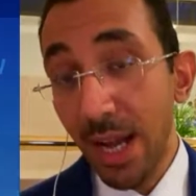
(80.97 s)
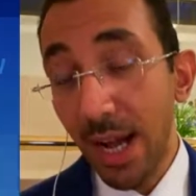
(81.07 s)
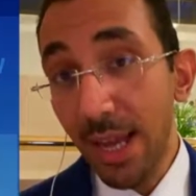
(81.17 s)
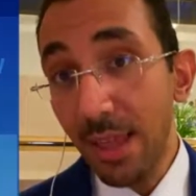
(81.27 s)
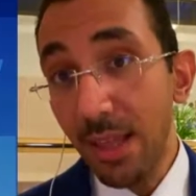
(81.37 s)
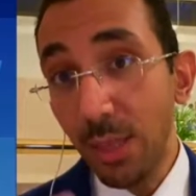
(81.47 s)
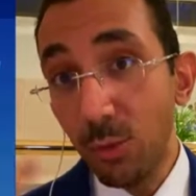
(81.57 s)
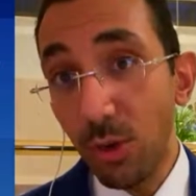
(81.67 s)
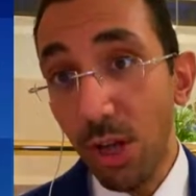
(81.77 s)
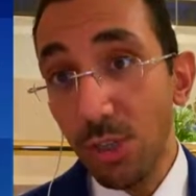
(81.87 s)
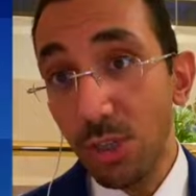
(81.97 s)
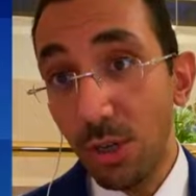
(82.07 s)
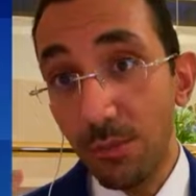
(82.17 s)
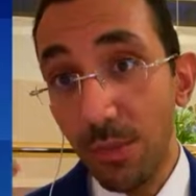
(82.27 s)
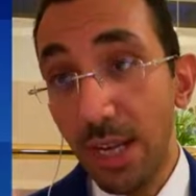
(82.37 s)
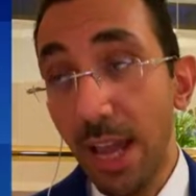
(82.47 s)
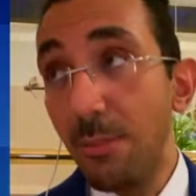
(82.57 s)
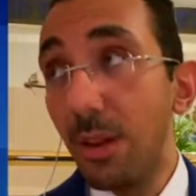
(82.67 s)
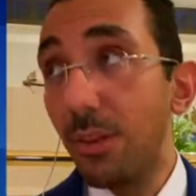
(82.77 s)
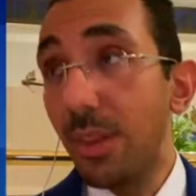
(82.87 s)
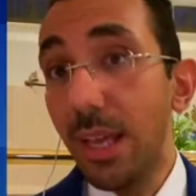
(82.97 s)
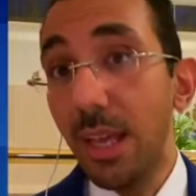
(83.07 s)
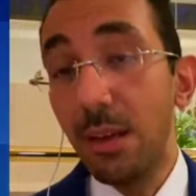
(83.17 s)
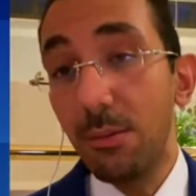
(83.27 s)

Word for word: And I think that will also enable the